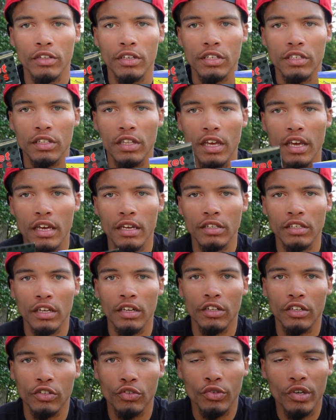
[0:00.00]
these things
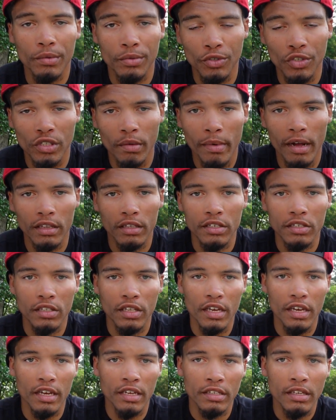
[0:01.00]
and descriptions about these
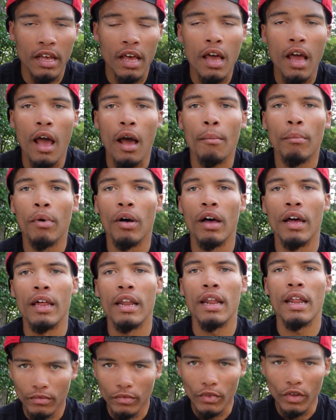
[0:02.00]
things. But
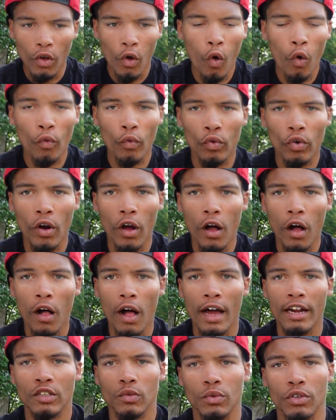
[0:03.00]
overall,
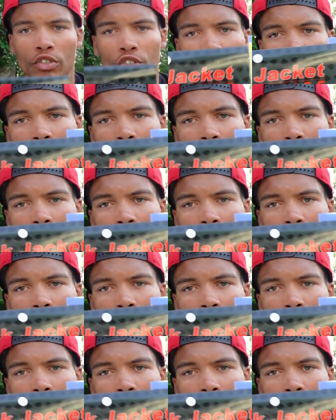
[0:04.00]
I just want to show